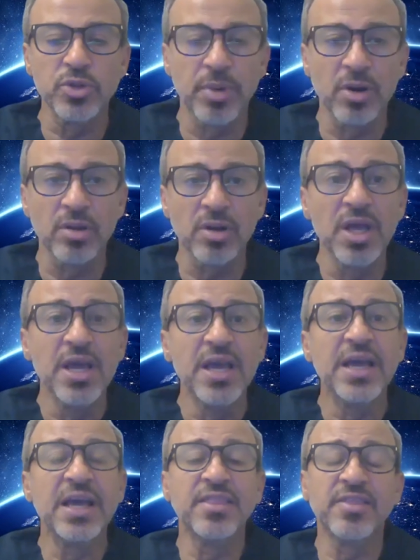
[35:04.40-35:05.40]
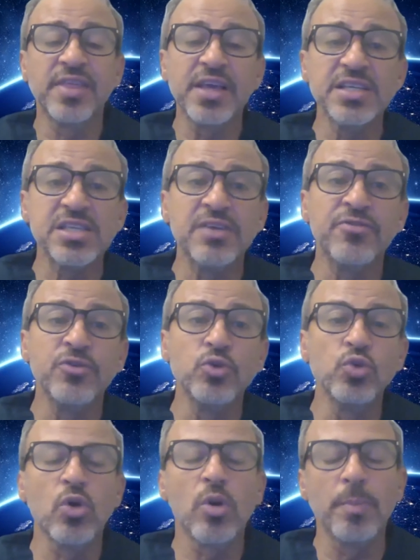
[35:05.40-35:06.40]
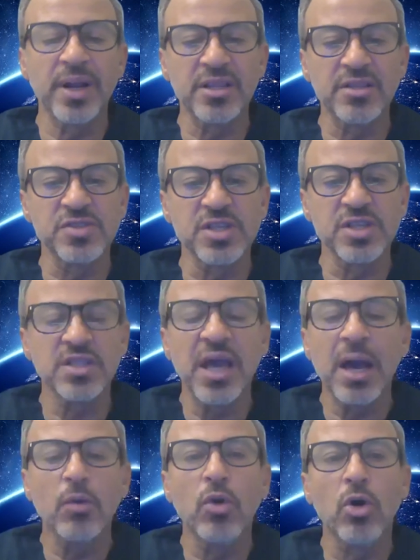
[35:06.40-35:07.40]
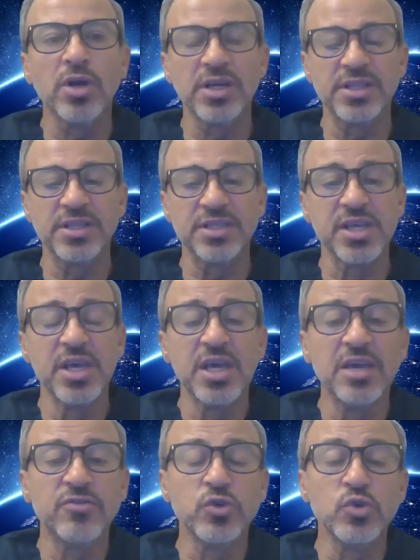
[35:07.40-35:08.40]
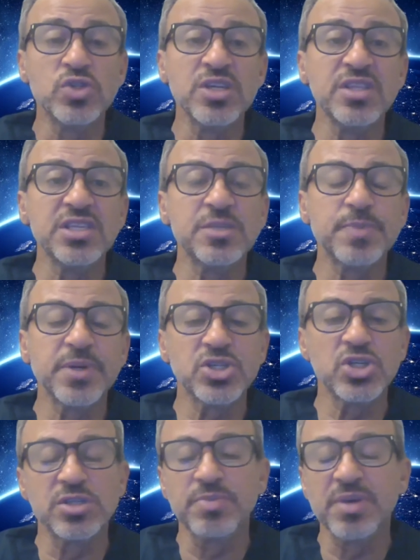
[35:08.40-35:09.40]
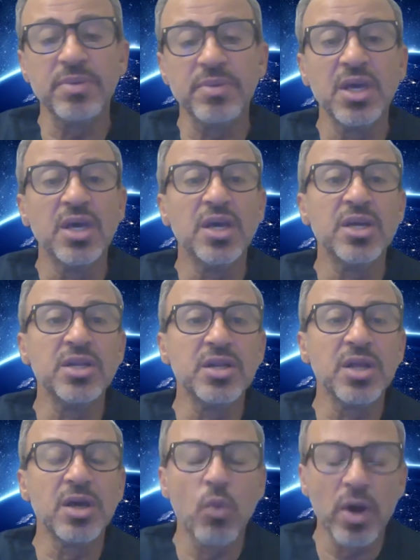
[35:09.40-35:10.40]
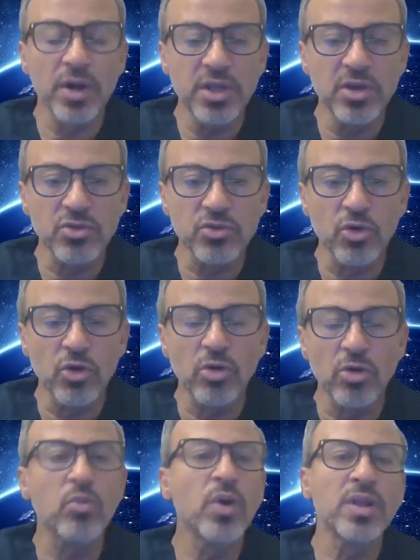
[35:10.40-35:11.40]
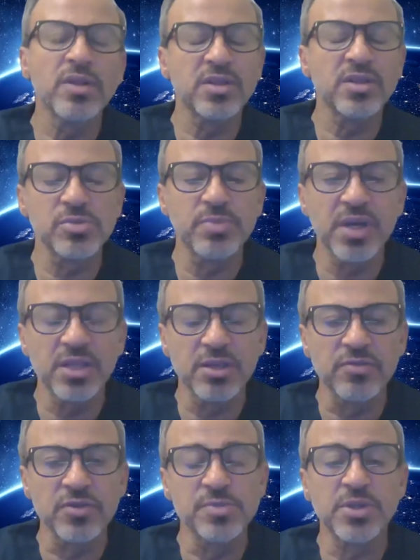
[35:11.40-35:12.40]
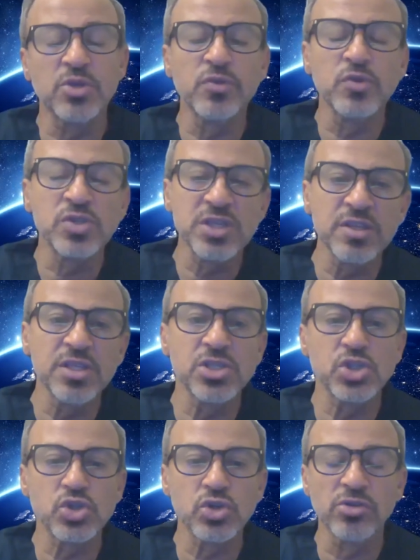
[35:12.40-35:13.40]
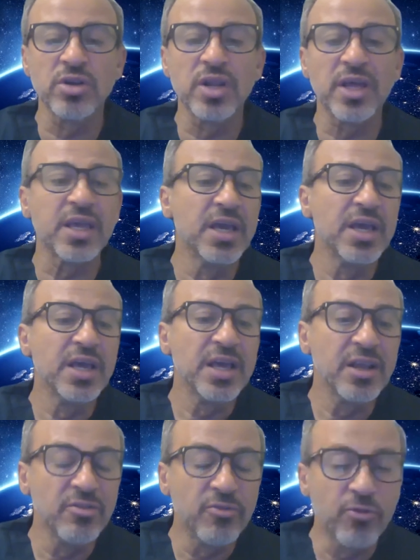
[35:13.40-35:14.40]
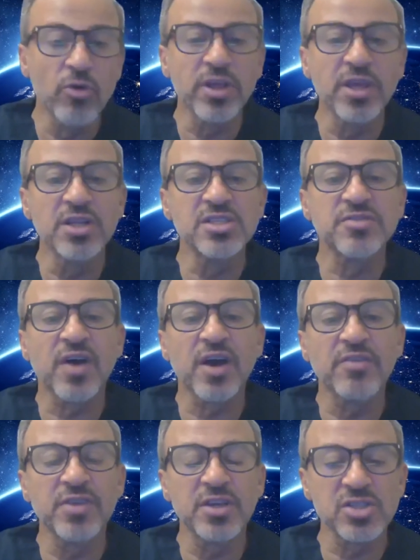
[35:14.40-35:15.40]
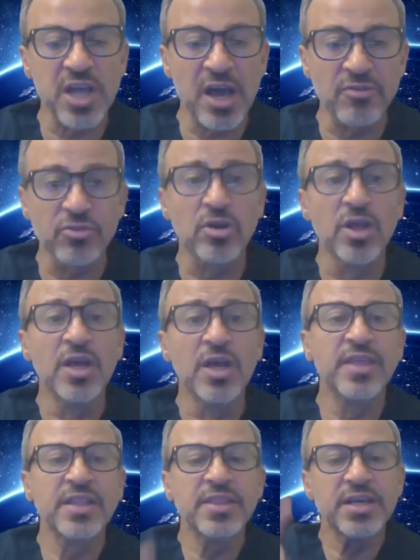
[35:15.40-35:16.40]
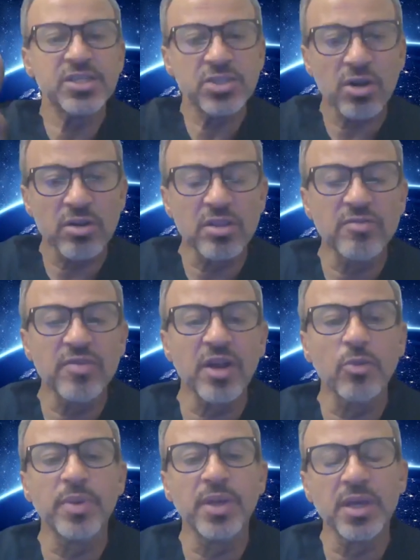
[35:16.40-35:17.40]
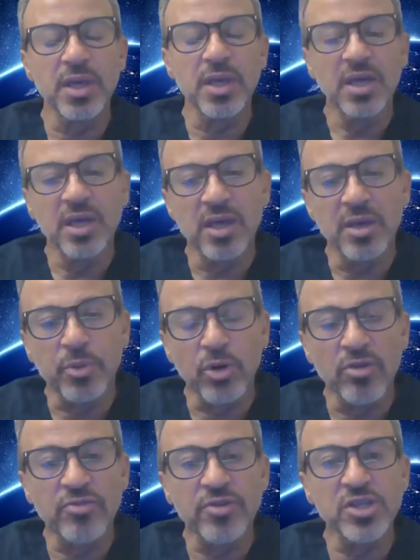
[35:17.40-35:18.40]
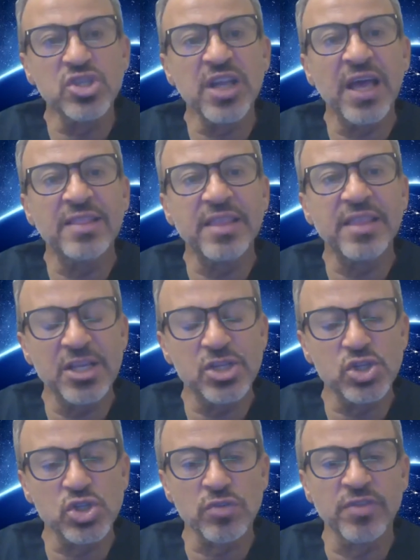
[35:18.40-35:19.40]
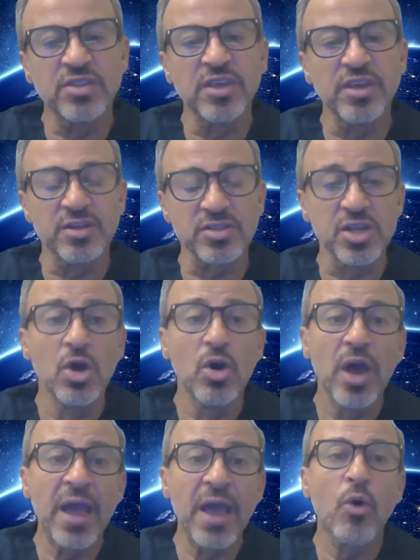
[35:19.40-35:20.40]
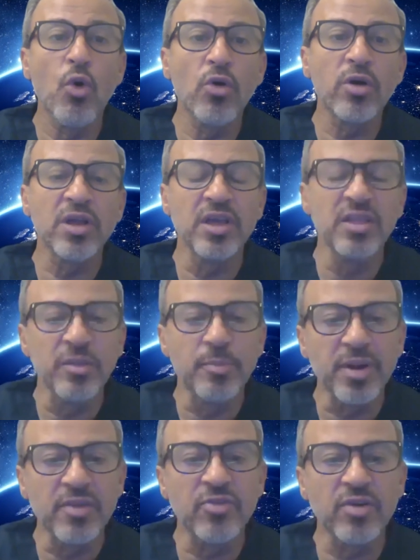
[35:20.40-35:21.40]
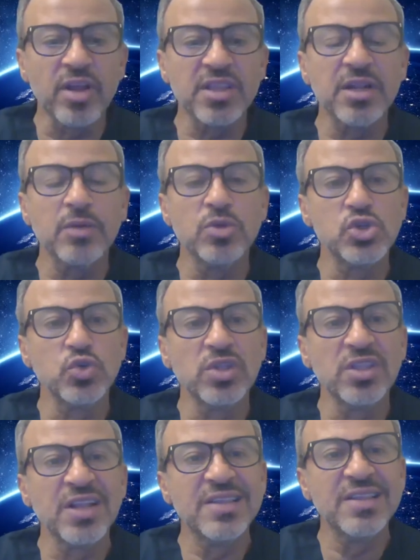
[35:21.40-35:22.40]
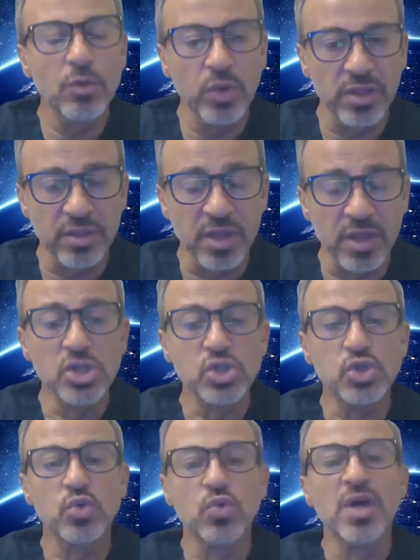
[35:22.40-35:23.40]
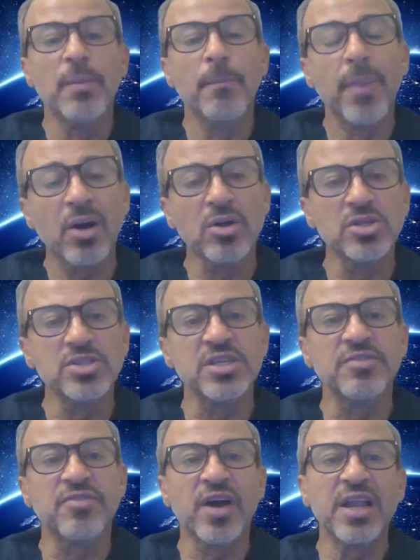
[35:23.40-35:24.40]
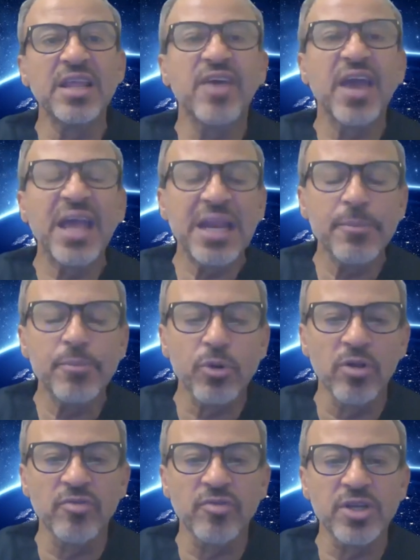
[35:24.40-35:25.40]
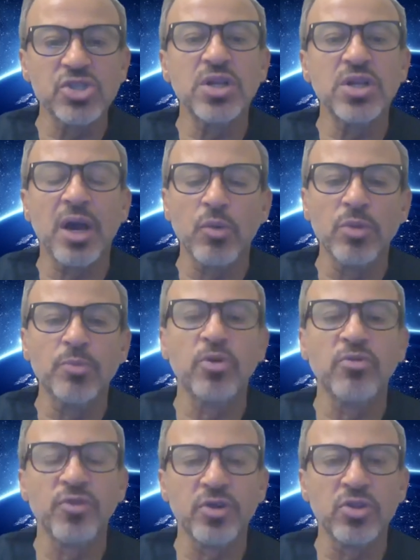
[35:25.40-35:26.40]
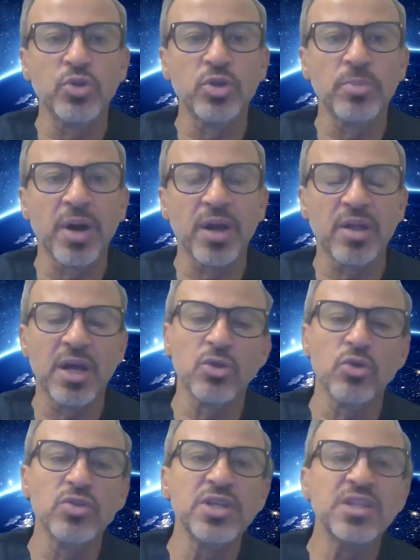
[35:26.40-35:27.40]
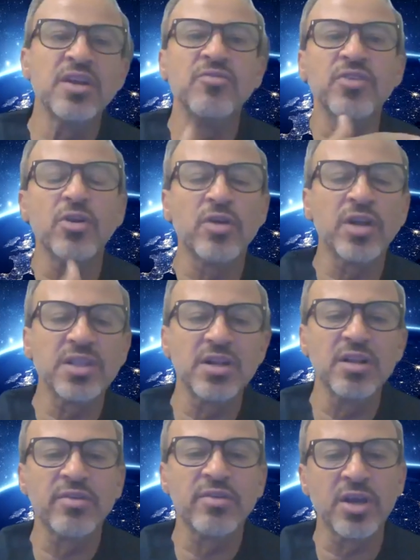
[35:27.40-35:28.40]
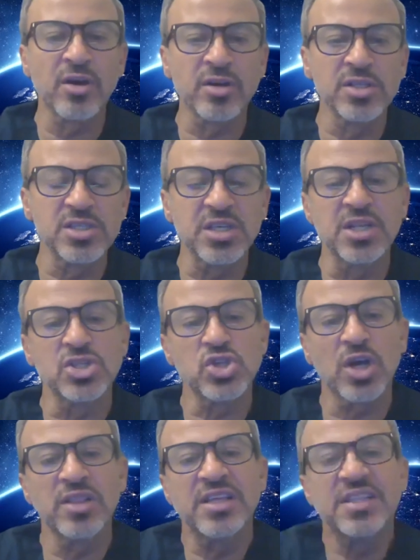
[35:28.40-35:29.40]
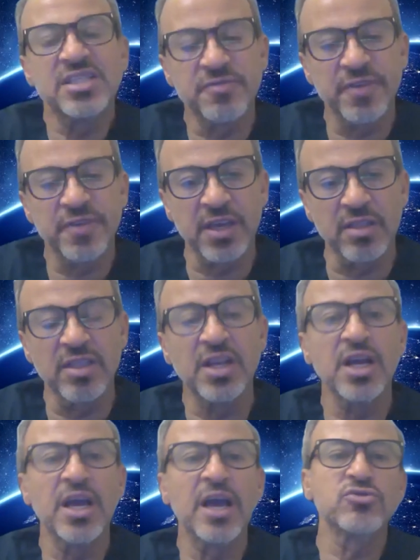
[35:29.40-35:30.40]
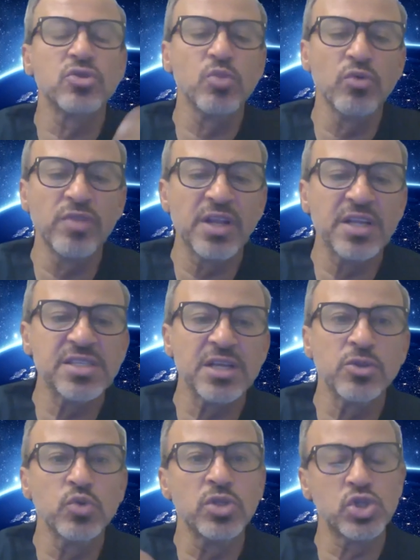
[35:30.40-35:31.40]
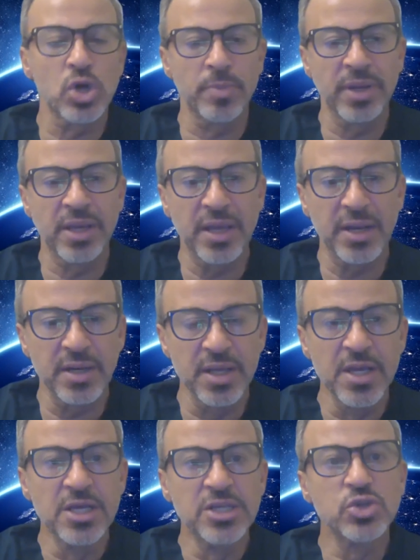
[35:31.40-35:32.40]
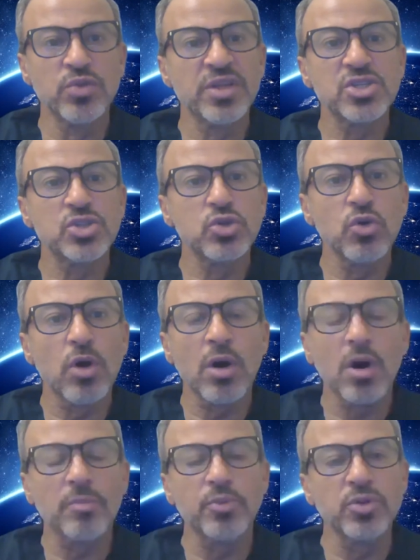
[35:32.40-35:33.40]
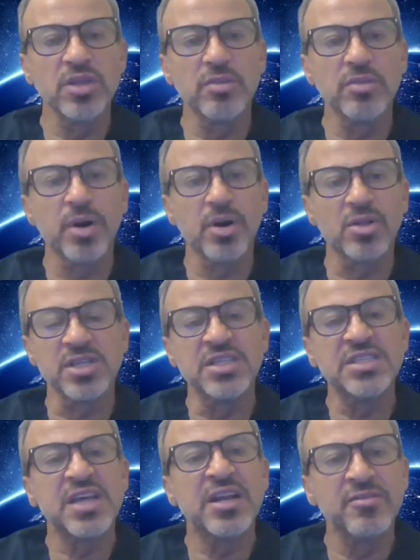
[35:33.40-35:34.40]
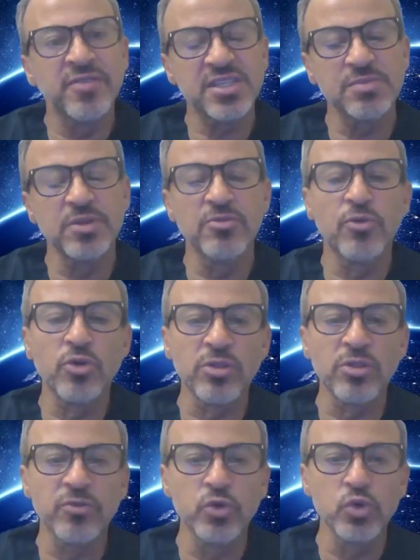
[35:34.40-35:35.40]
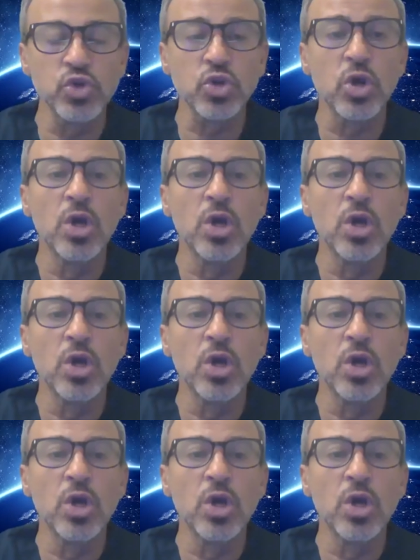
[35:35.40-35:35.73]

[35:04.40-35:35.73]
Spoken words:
a buckle. The thing is, if you do comparative study, how long it is. If you see these patients maybe in a 1 year term, well, it doesn't make a difference. But if you see these children like in 4 years, 5 years after, then they start developing proliferation at the edges of the tears or in the peripheral retina, which you didn't deal with. So buckles, if I need any proliferation, I would prefer to put a buckle. I don't need an inferior retinal recurrence in a child that is phakic, then I have to remove the lens and do the job again. So there is no harm putting the buckles. It's an investment for the future